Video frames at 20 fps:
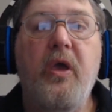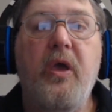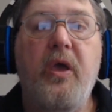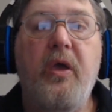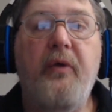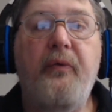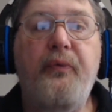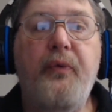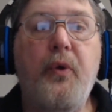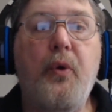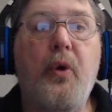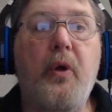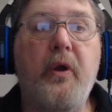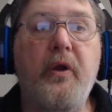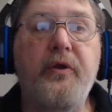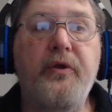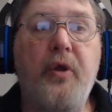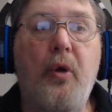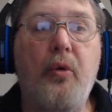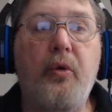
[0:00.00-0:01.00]
If you
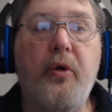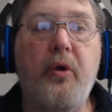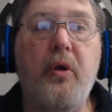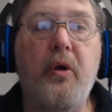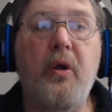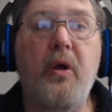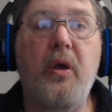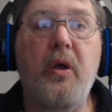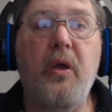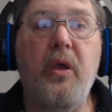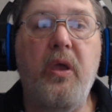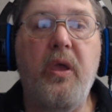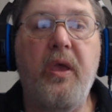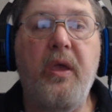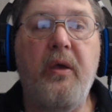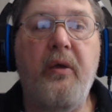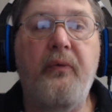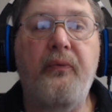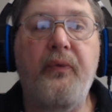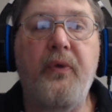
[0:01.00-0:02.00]
are a donor
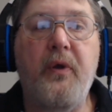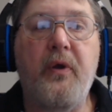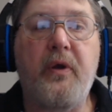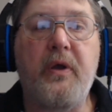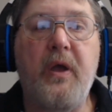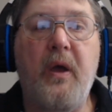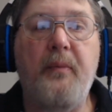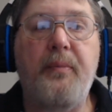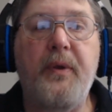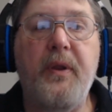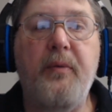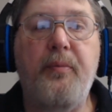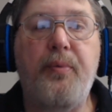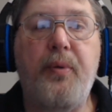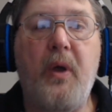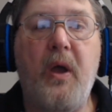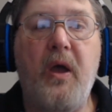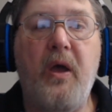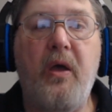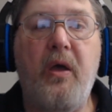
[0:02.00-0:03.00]
of your company
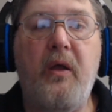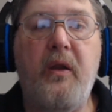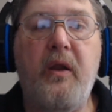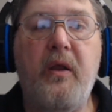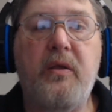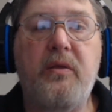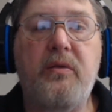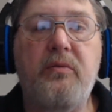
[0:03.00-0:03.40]
product,